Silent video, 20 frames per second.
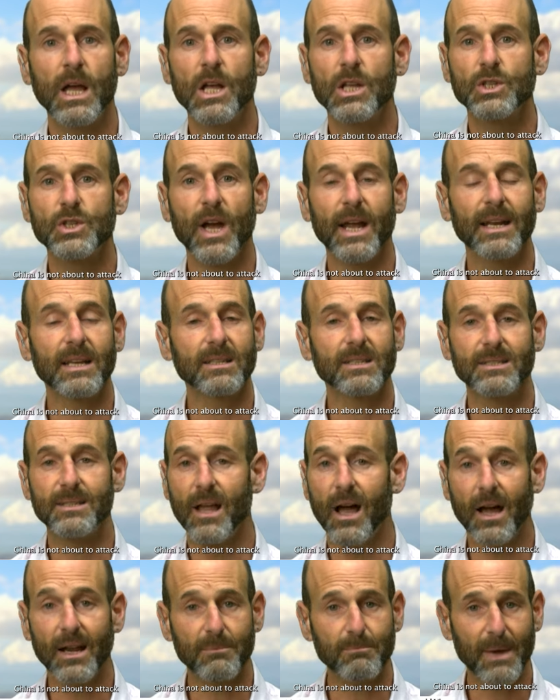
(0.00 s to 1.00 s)
China is
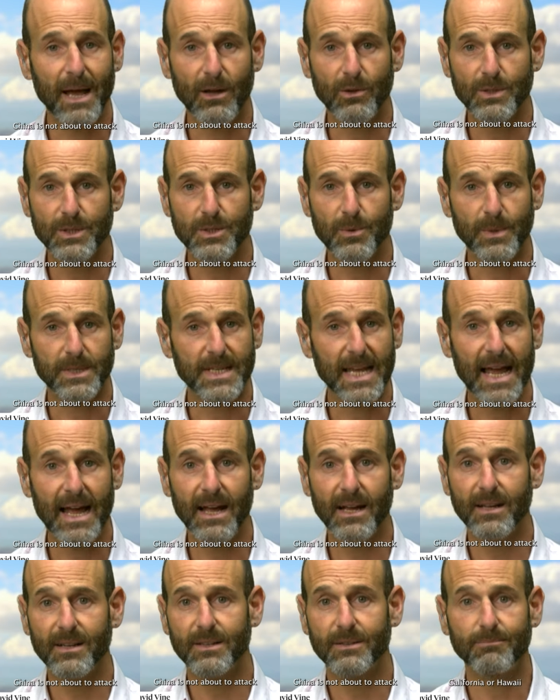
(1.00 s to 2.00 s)
not about to
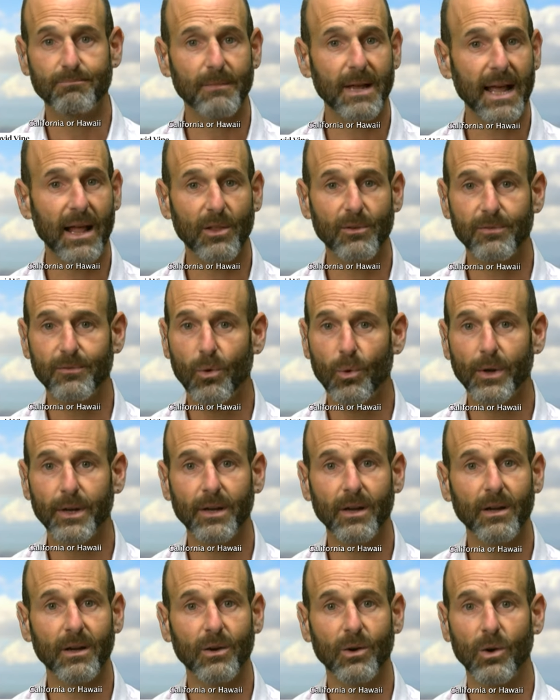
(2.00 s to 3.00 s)
attack
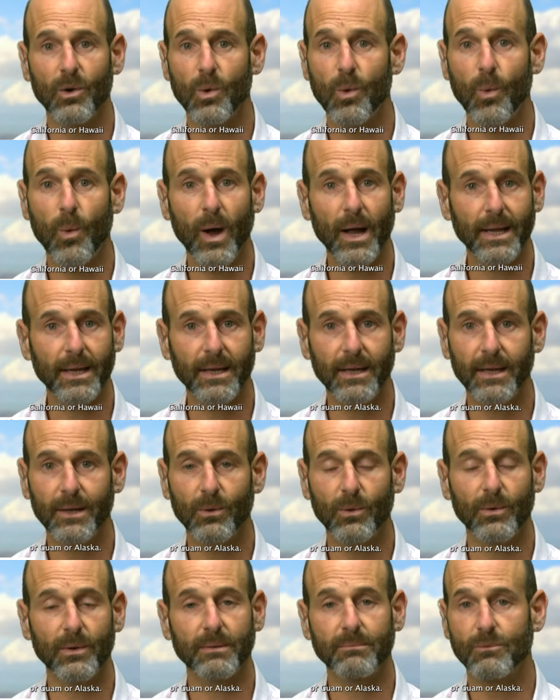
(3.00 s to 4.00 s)
California or Hawaii
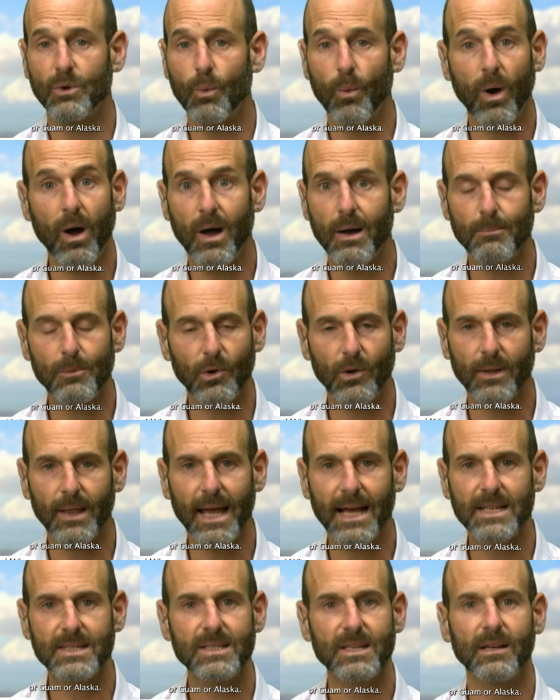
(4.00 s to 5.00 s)
or Guam or
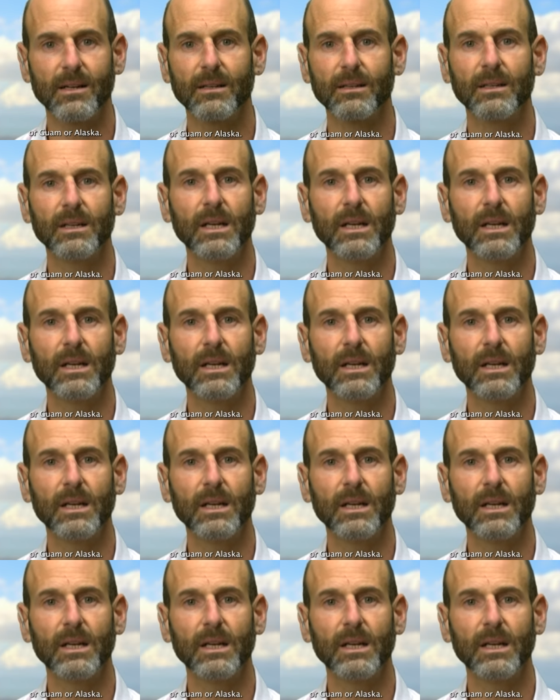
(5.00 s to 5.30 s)
Alaska.